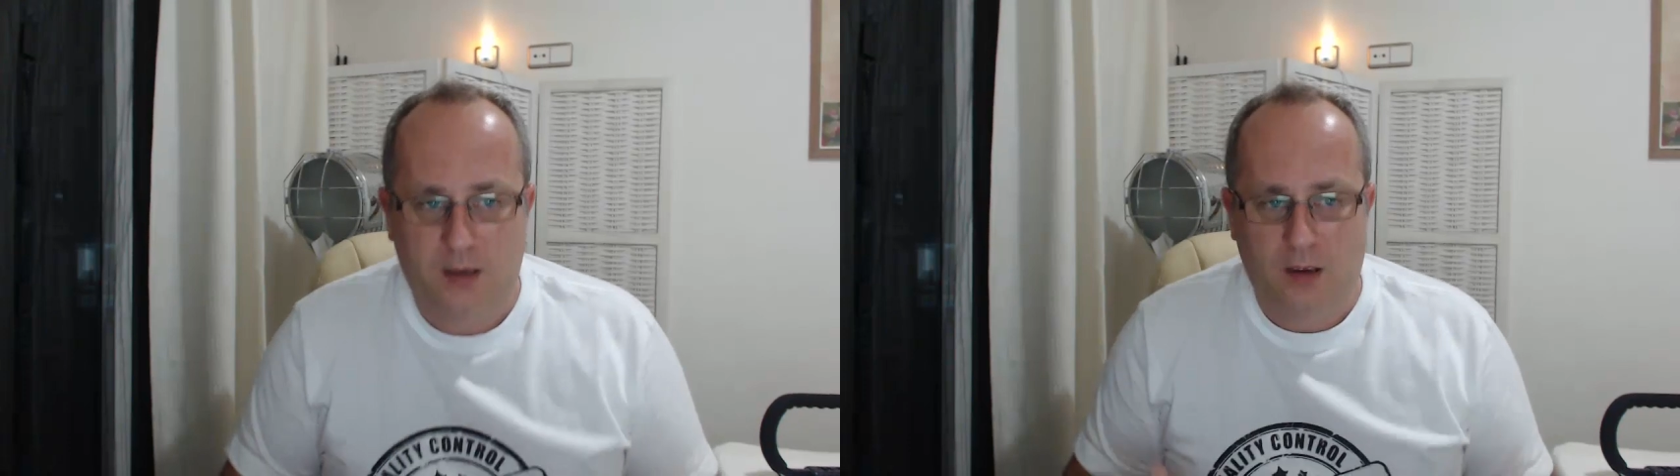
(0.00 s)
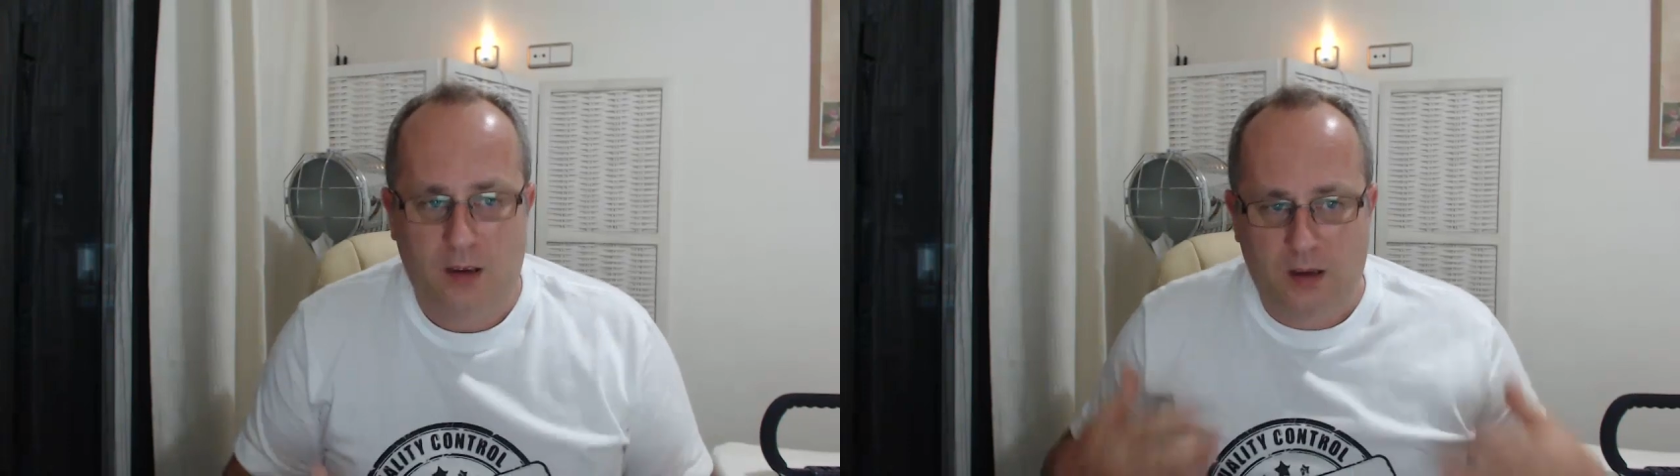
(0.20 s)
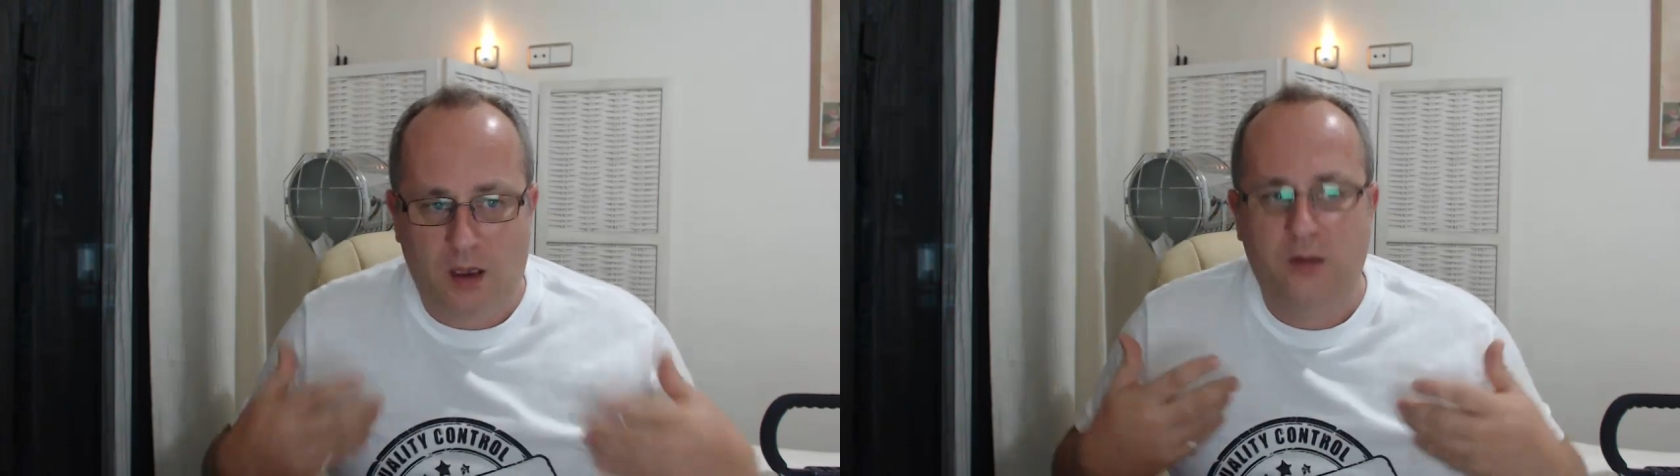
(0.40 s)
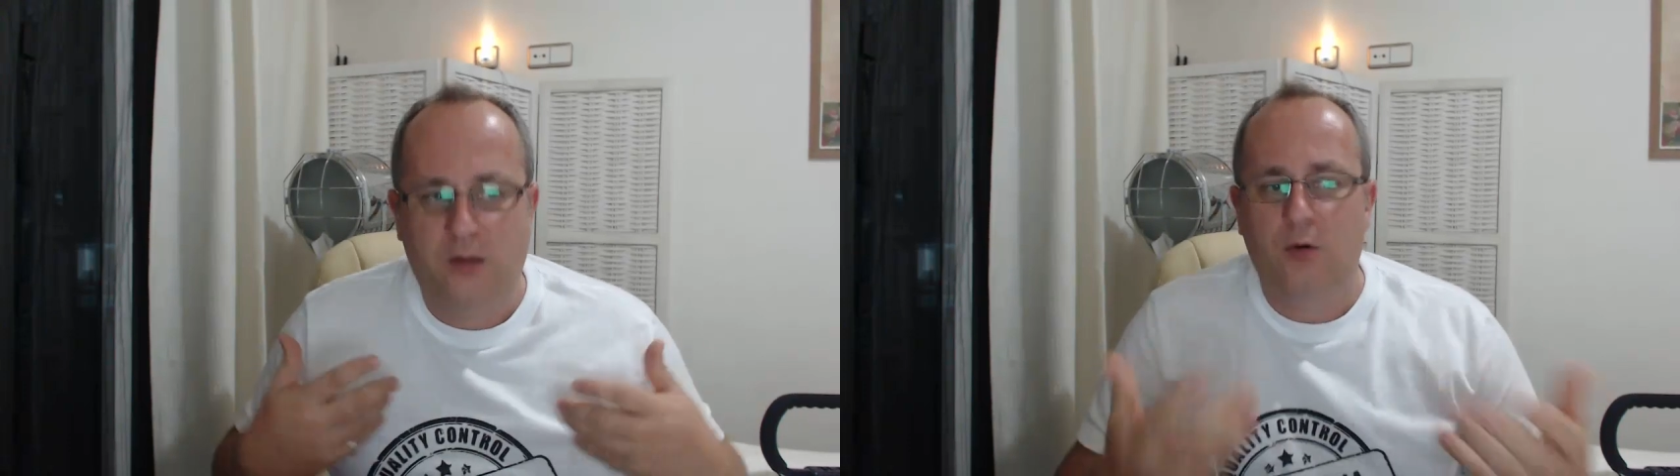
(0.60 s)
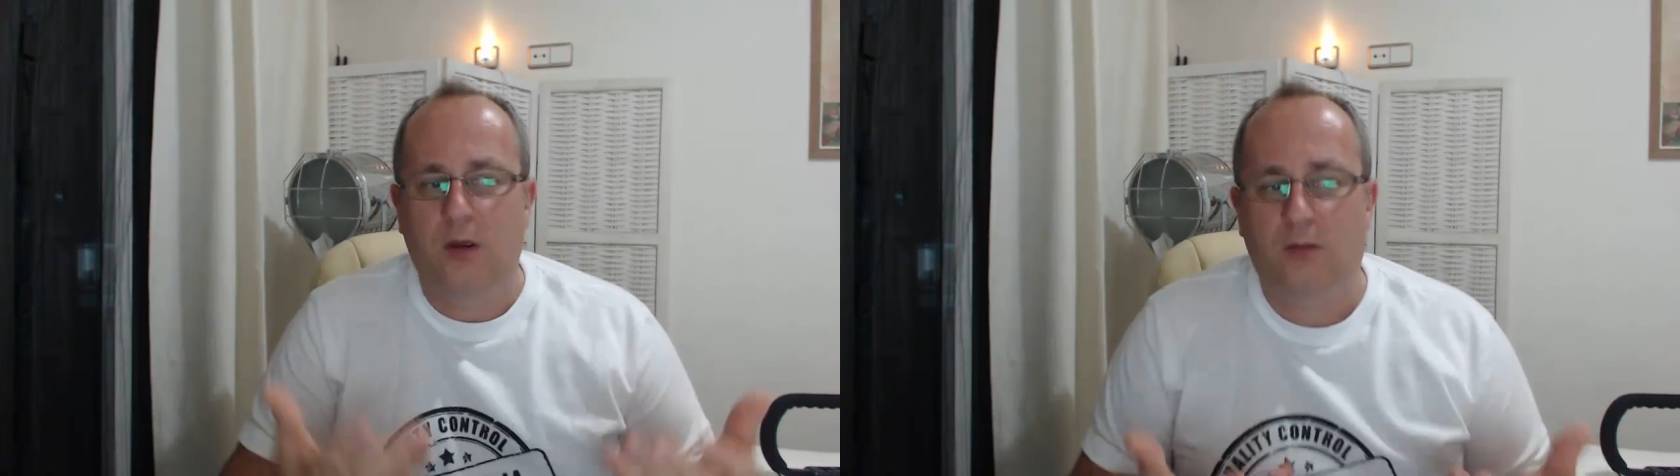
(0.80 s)
I, I
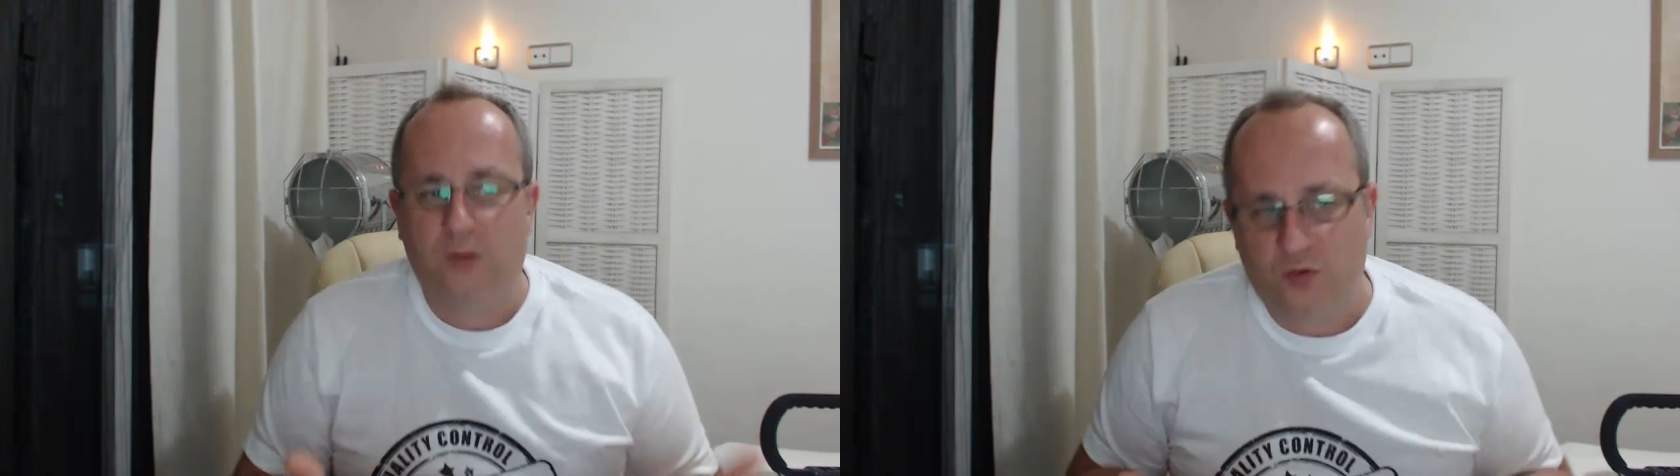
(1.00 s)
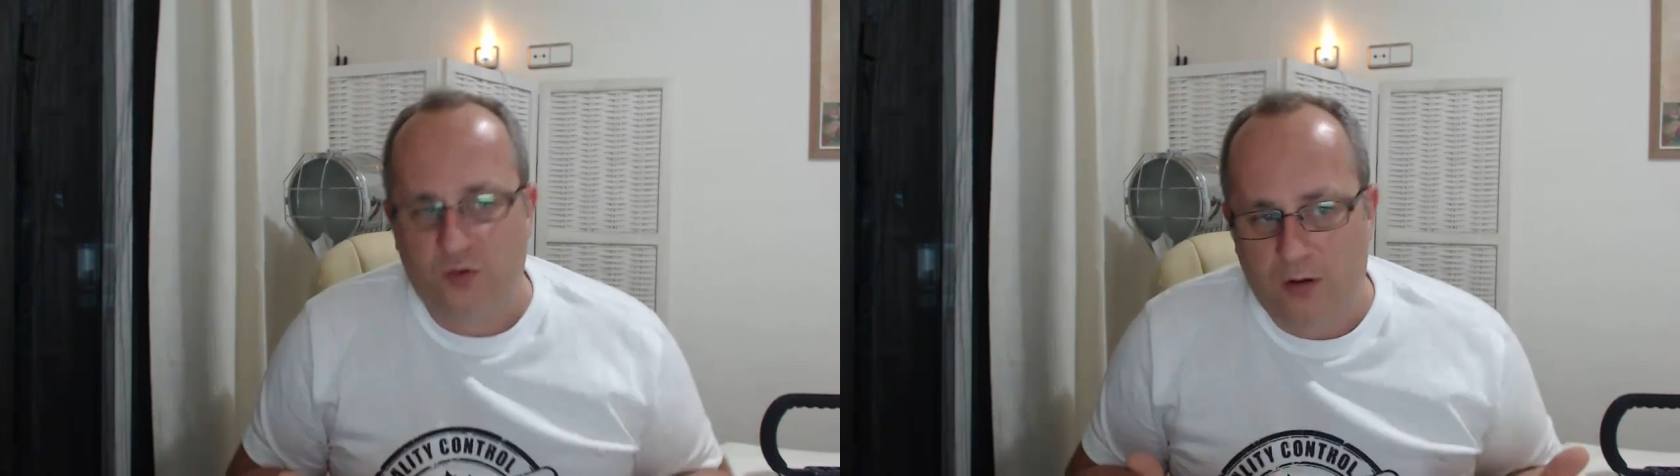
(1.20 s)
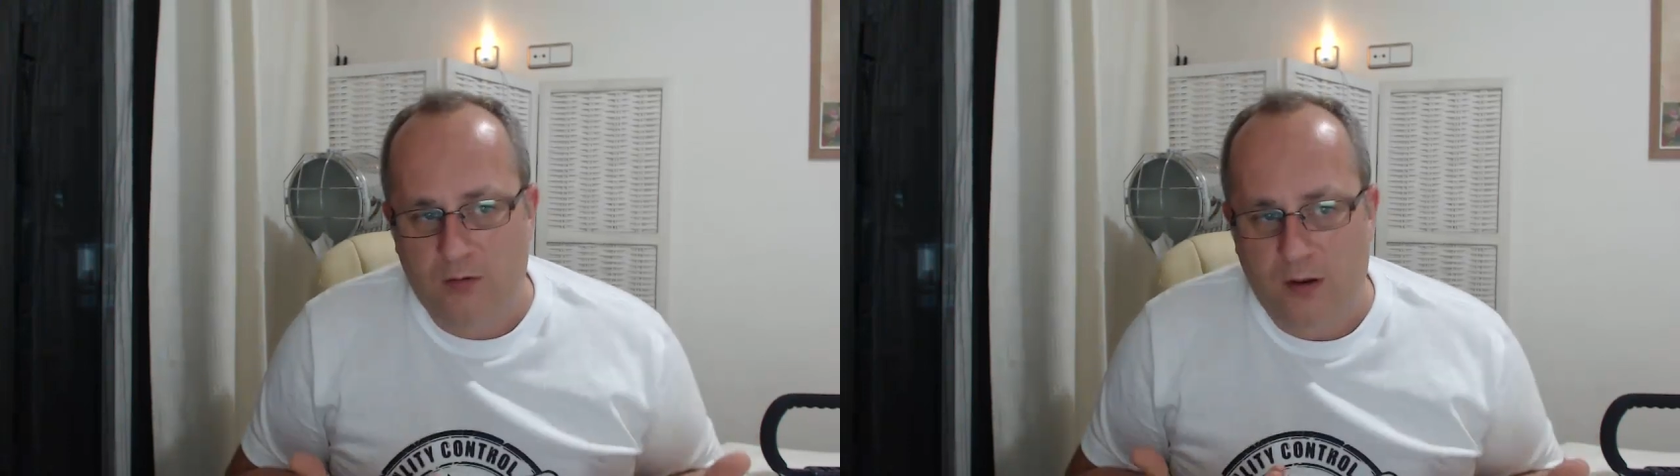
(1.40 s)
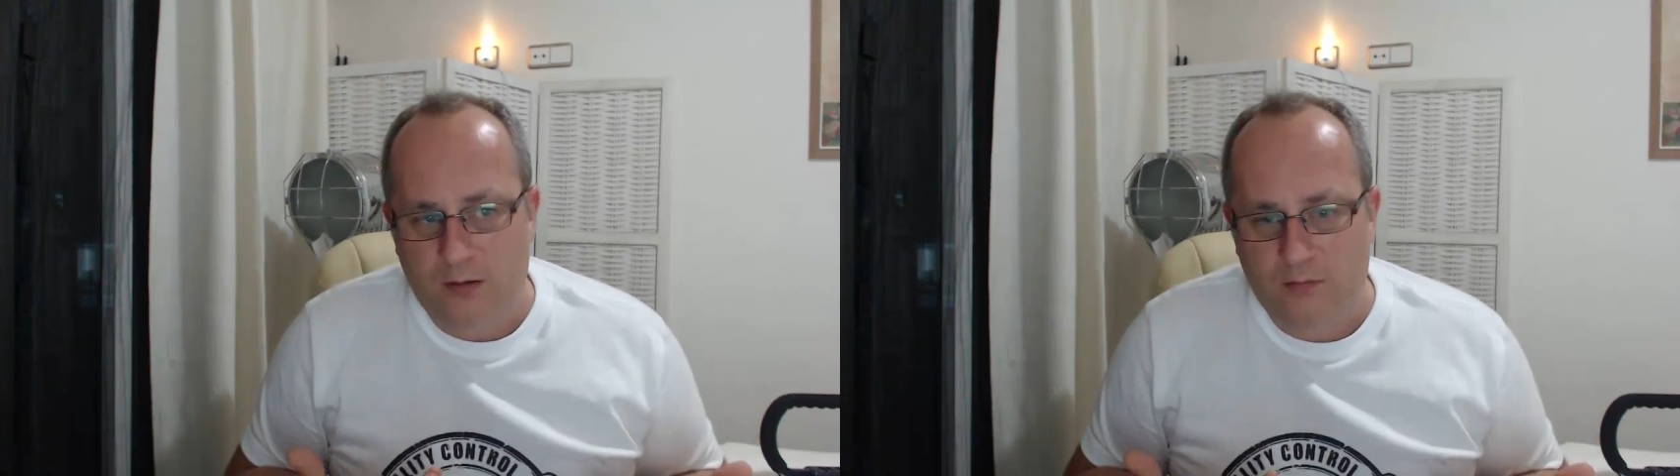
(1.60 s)
do it to try and,